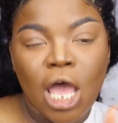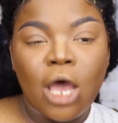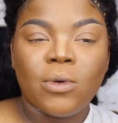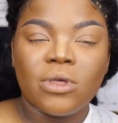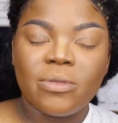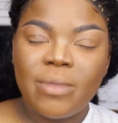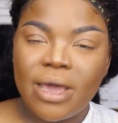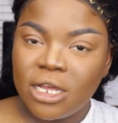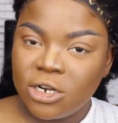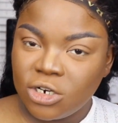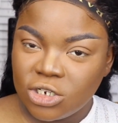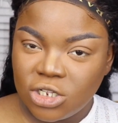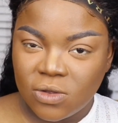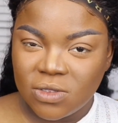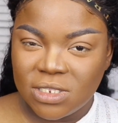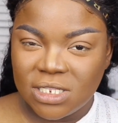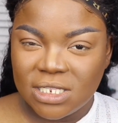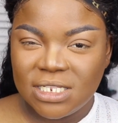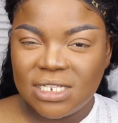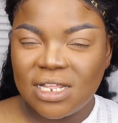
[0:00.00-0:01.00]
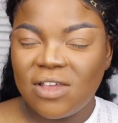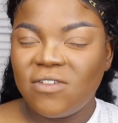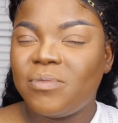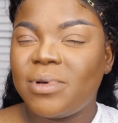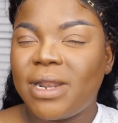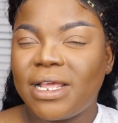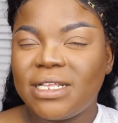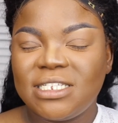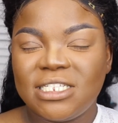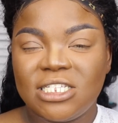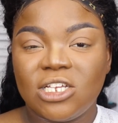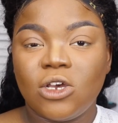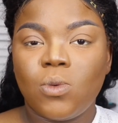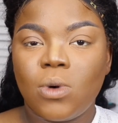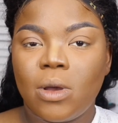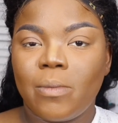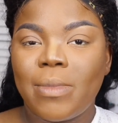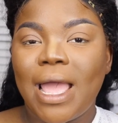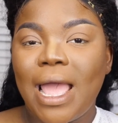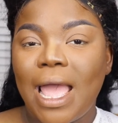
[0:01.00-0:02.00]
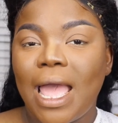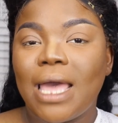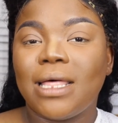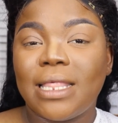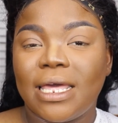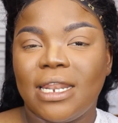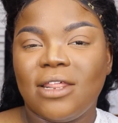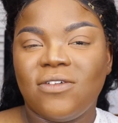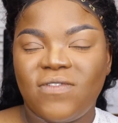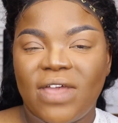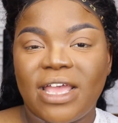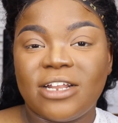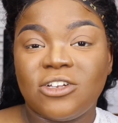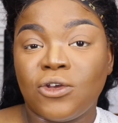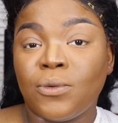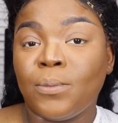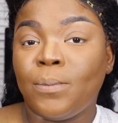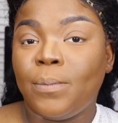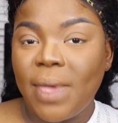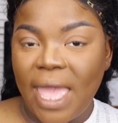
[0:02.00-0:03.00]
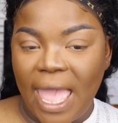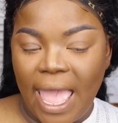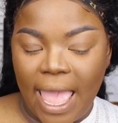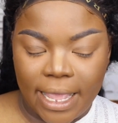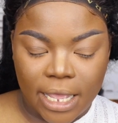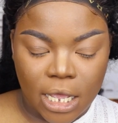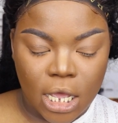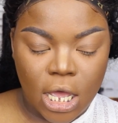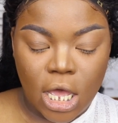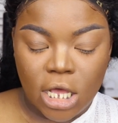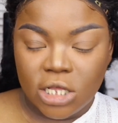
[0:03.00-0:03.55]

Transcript: with my undertones and stuff, but I still want my highlighting factor back.